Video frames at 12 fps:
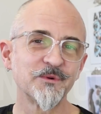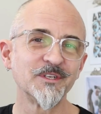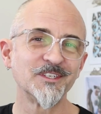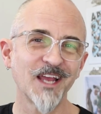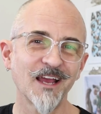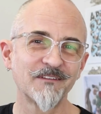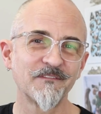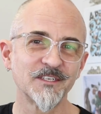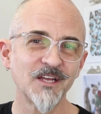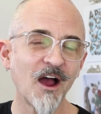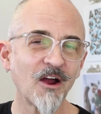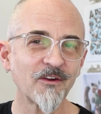you inject
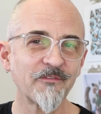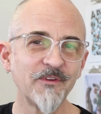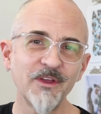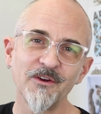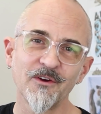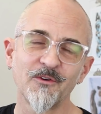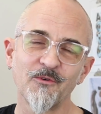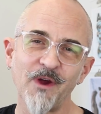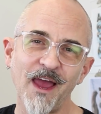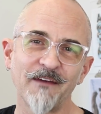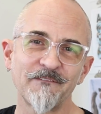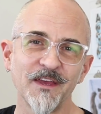photography or
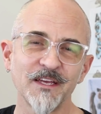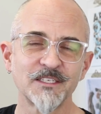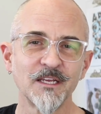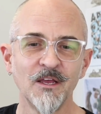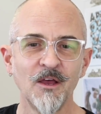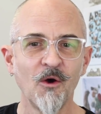graphics